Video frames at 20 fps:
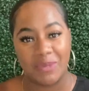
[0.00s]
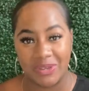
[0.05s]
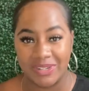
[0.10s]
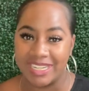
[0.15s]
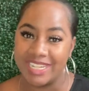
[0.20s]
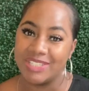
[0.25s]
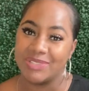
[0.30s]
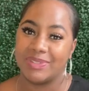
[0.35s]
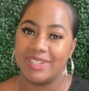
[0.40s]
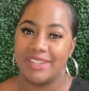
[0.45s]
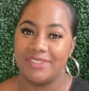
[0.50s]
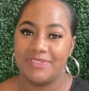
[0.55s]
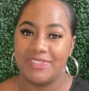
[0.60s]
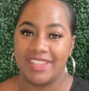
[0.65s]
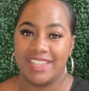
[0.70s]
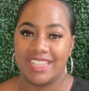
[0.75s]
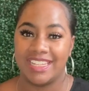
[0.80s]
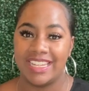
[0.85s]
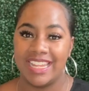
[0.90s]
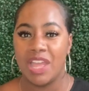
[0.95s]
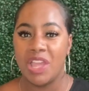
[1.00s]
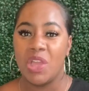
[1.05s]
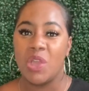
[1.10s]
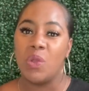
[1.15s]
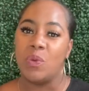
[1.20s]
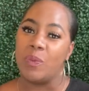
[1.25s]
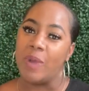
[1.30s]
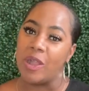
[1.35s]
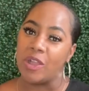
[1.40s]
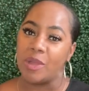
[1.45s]
on and join the fun.
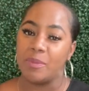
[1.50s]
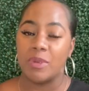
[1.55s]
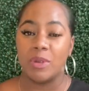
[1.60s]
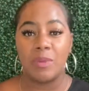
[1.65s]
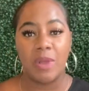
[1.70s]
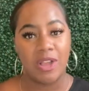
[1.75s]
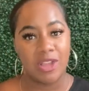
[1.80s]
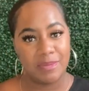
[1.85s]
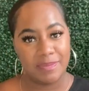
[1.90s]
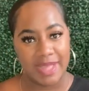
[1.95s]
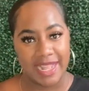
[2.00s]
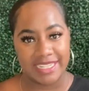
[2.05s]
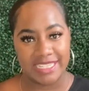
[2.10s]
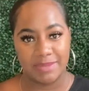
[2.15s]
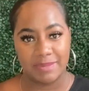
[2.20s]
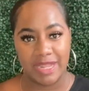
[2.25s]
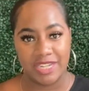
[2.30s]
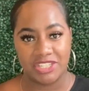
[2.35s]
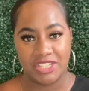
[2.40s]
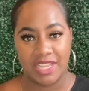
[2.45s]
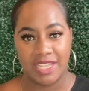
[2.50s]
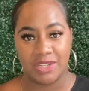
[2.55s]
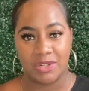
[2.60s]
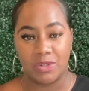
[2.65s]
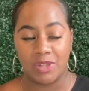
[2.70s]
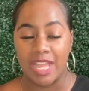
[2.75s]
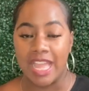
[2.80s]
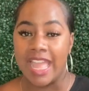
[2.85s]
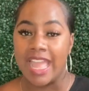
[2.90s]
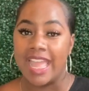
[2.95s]
Welcome or welcome back to my
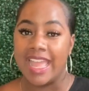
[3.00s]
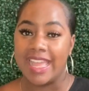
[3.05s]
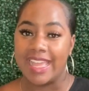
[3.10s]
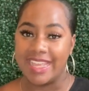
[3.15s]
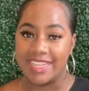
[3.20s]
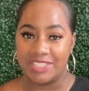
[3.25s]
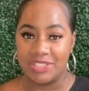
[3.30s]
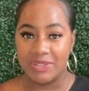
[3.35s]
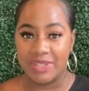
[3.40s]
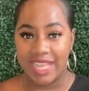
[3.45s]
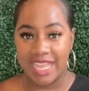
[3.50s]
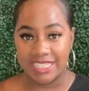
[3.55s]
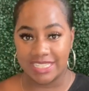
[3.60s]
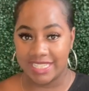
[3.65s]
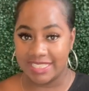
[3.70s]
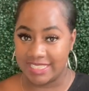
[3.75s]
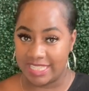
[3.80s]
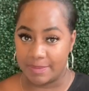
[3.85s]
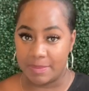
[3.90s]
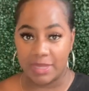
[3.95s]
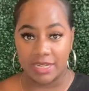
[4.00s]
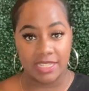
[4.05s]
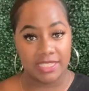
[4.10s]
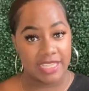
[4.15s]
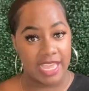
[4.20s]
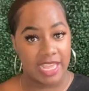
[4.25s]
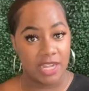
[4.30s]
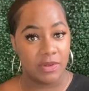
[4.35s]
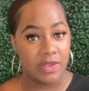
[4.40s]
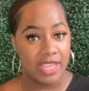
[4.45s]
channel. As you guys can see by the
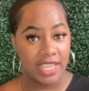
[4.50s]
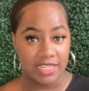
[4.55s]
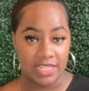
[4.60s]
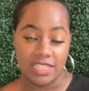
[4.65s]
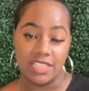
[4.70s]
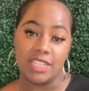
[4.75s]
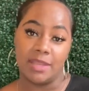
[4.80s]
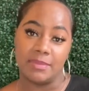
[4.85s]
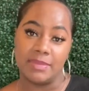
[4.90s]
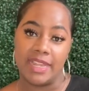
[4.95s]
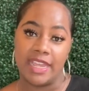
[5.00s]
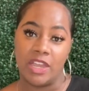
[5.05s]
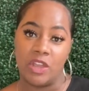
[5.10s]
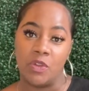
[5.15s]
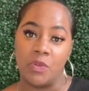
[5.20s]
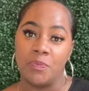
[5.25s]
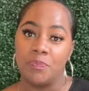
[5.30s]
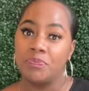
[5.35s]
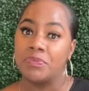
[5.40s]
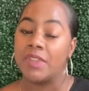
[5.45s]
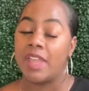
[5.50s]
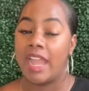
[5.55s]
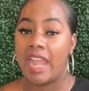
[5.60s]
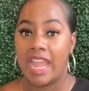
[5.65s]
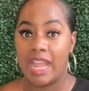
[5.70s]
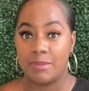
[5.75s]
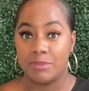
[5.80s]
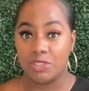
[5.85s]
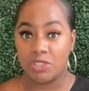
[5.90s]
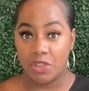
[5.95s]
title and the thumbnail,
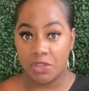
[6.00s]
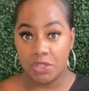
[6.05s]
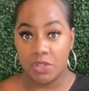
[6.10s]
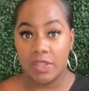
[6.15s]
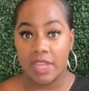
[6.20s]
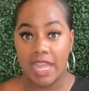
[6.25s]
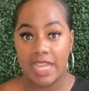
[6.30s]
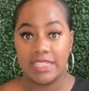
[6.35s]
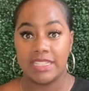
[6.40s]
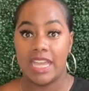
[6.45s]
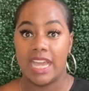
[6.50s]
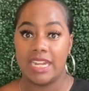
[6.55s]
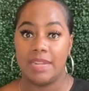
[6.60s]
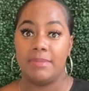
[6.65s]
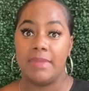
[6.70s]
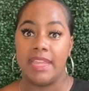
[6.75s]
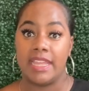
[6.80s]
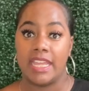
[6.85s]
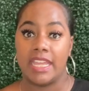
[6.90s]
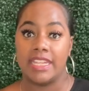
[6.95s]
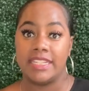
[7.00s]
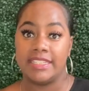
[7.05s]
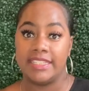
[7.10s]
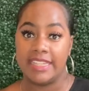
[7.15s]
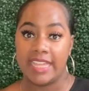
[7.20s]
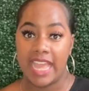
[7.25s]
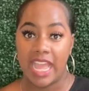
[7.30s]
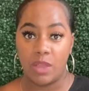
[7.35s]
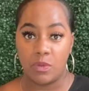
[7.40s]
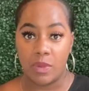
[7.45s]
I'm showing you guys how to make a
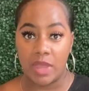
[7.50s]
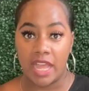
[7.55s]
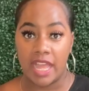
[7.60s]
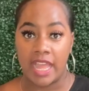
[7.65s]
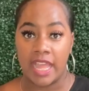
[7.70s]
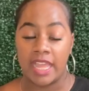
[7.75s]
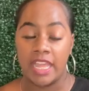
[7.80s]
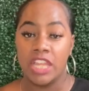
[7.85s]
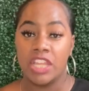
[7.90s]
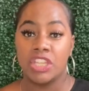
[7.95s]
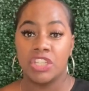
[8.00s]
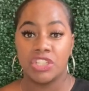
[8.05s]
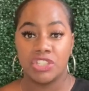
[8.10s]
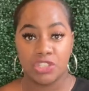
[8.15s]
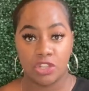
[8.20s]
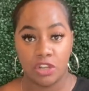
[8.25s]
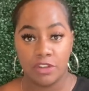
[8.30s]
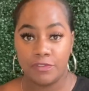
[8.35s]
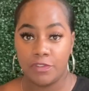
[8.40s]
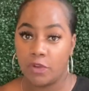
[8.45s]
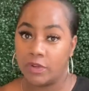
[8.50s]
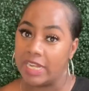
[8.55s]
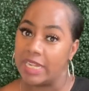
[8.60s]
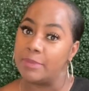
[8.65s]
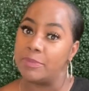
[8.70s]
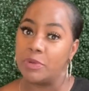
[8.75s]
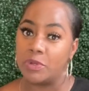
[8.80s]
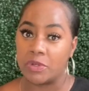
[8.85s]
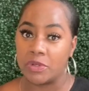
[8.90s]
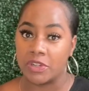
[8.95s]
D I Y shirt
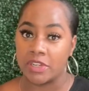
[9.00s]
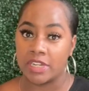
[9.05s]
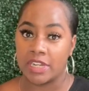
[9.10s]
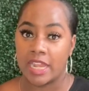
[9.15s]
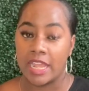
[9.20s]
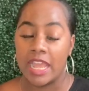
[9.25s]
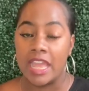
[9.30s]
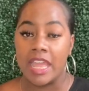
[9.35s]
folding board